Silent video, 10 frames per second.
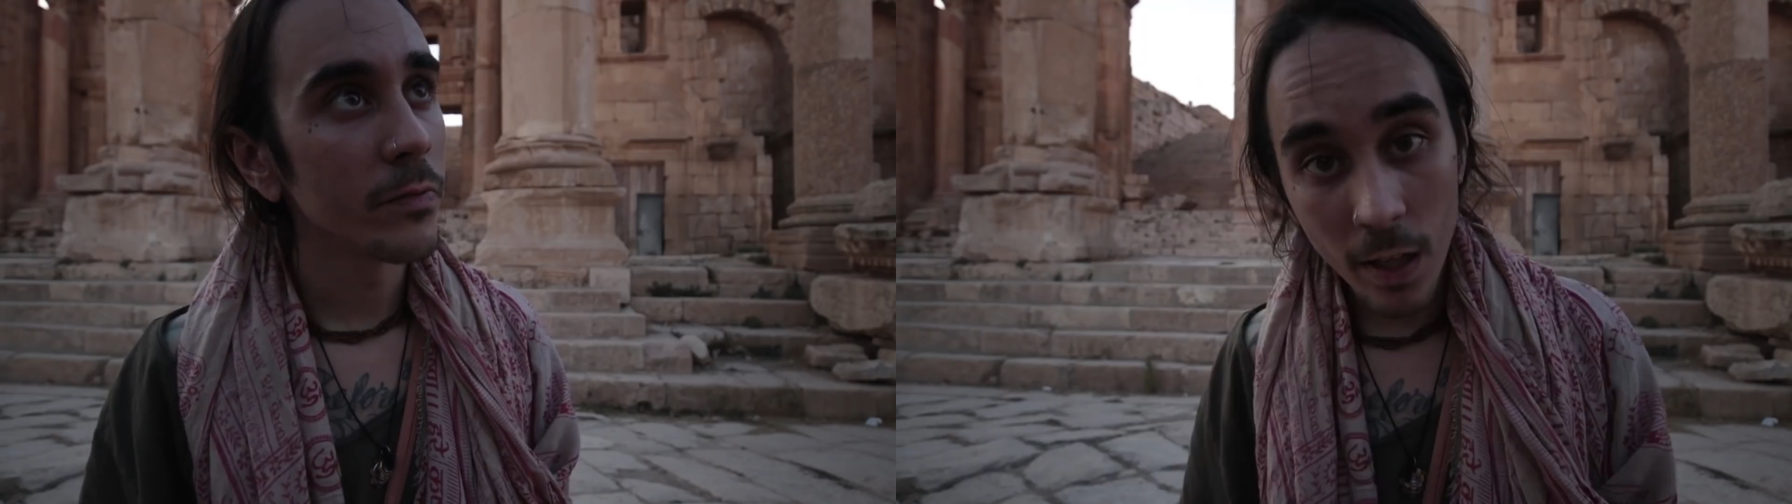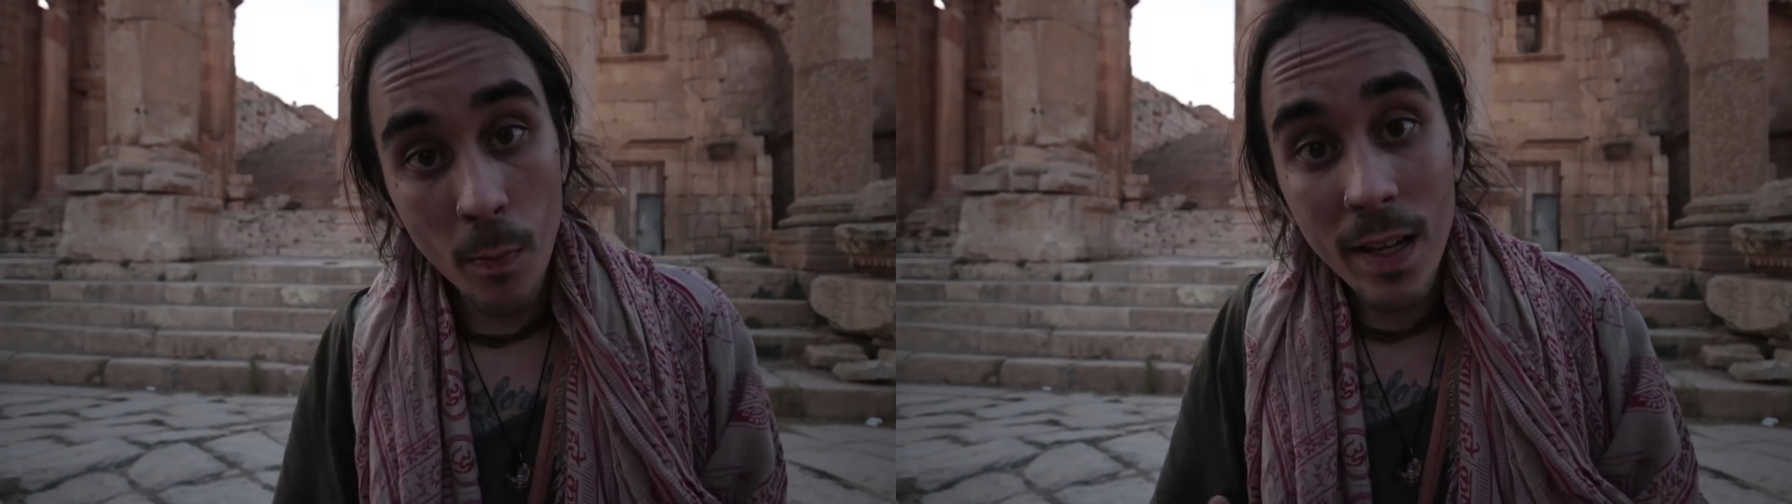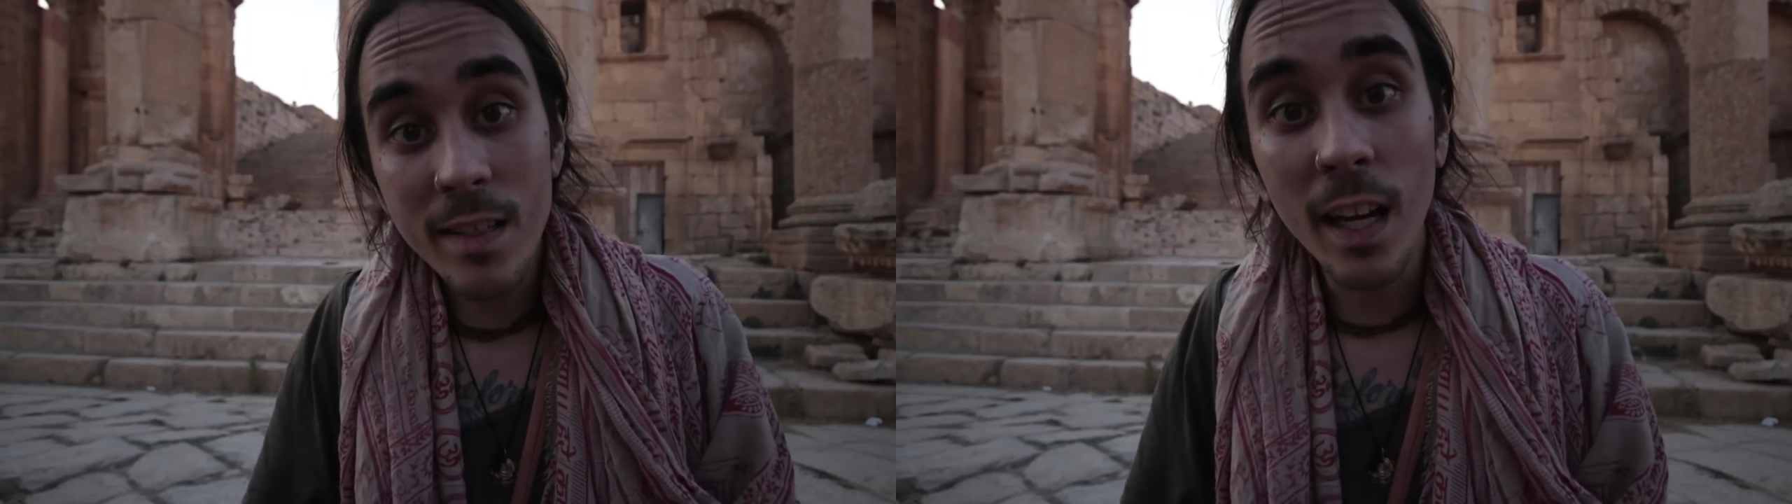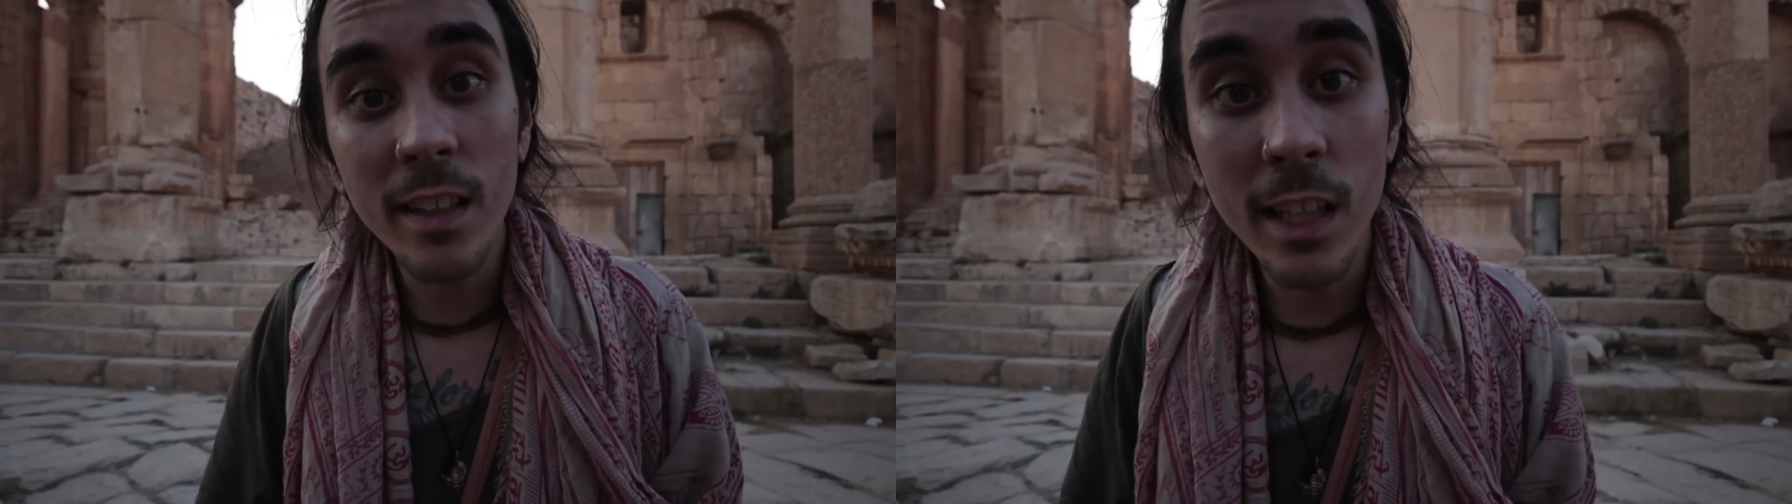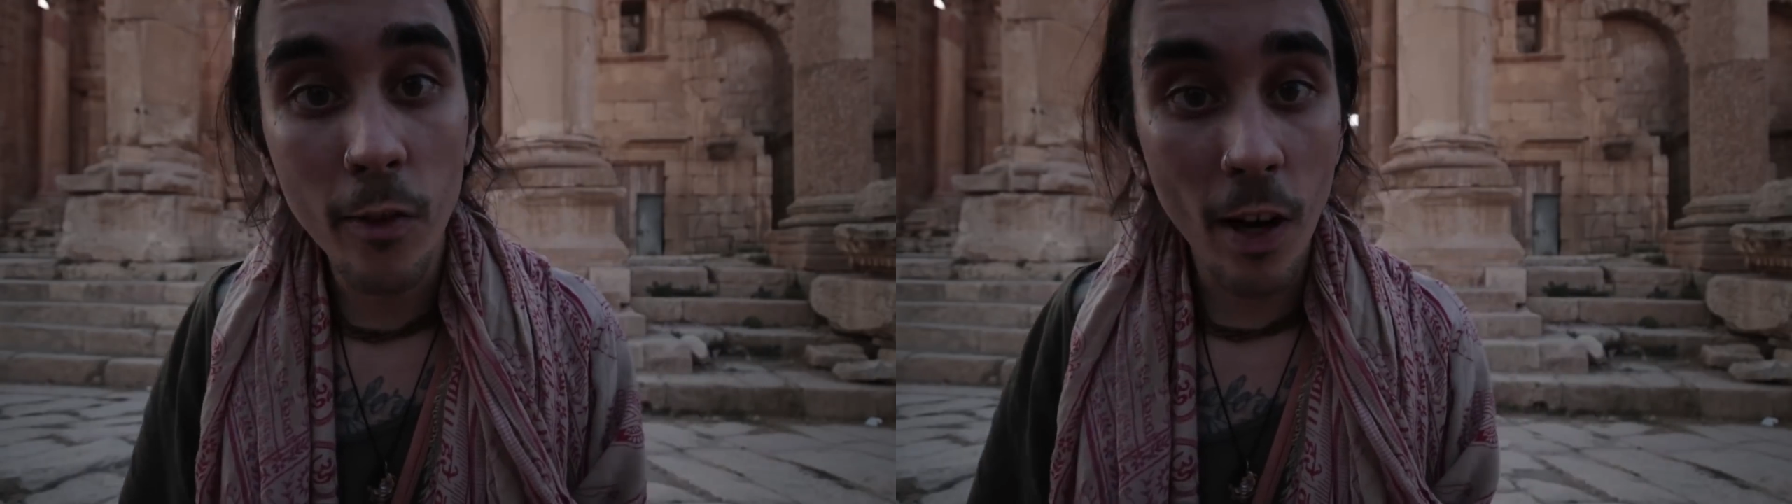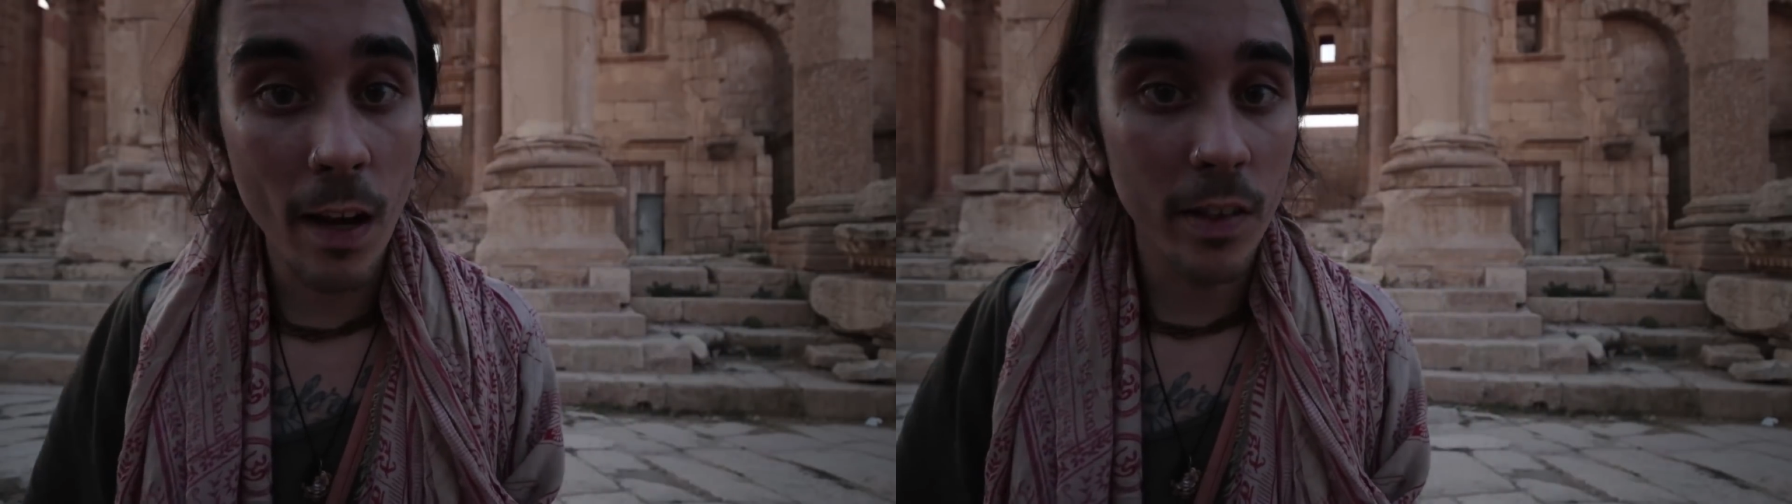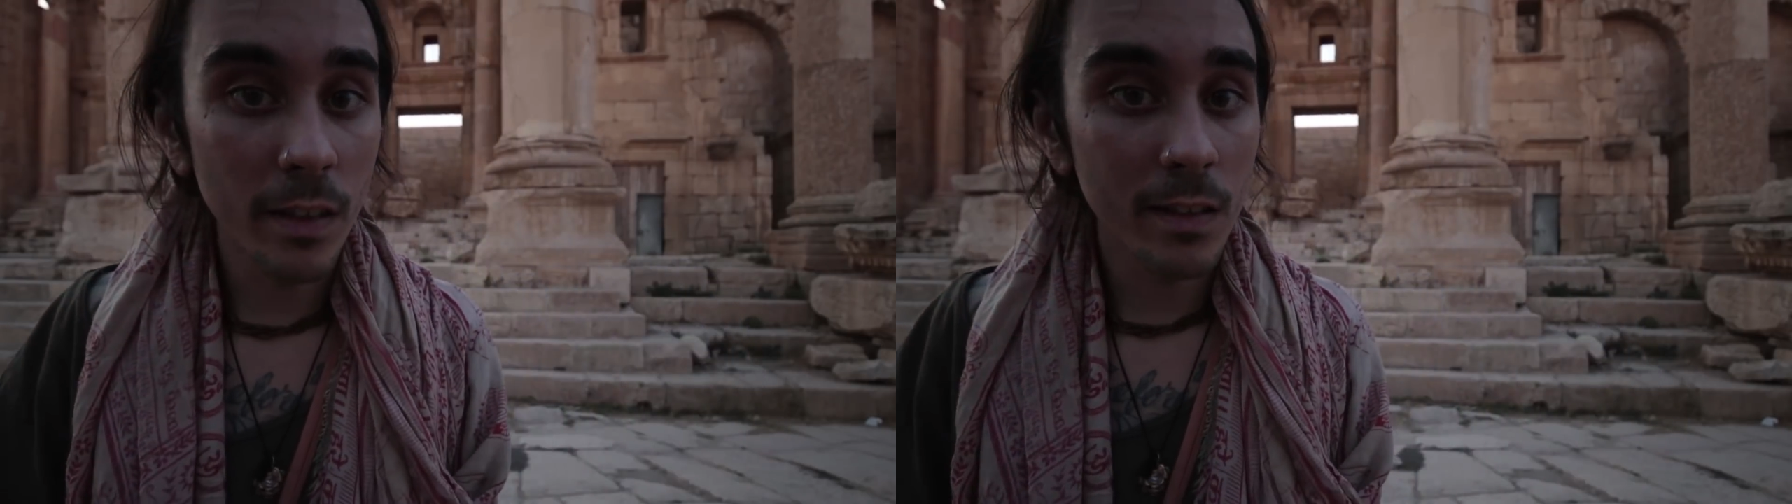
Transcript: And the best technique for having